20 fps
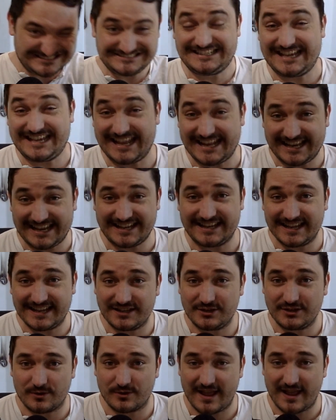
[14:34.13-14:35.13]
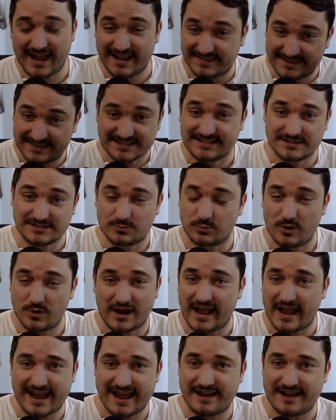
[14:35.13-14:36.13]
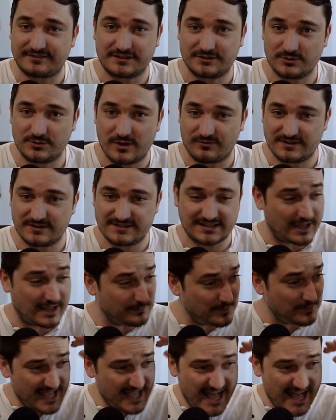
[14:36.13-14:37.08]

Get it in your head. This is what I have to do every time.